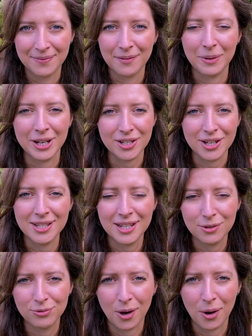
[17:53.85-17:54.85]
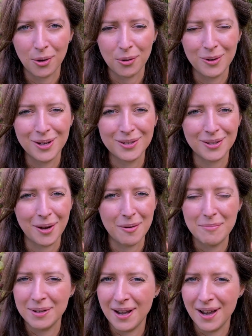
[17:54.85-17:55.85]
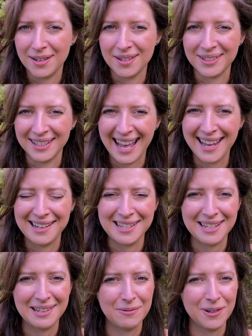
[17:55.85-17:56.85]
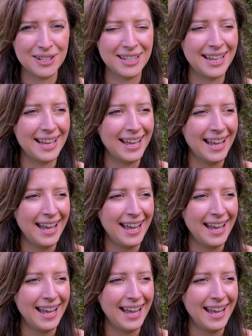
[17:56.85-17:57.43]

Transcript: which I did grow some bananas and cannas in one year.